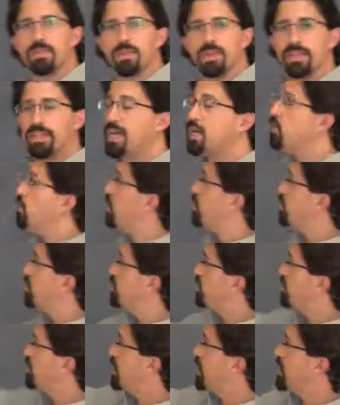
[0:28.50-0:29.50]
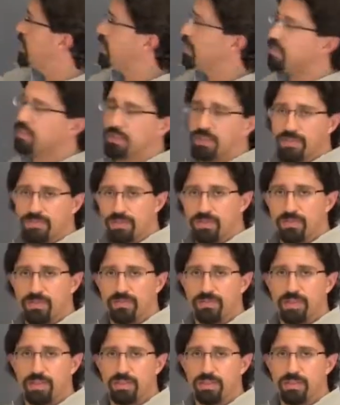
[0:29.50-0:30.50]
and I wanted to take the derivative
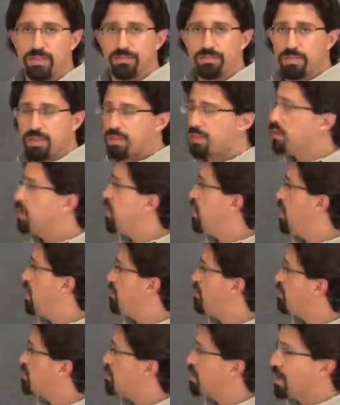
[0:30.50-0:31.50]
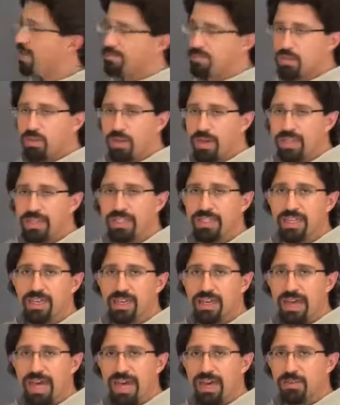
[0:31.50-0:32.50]
of it, obviously I have no
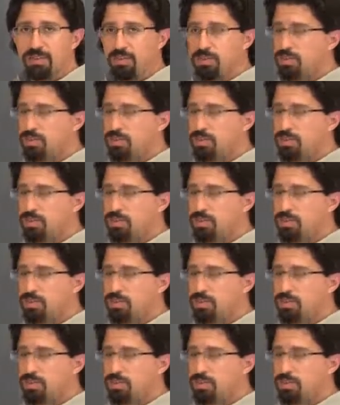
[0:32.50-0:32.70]
idea how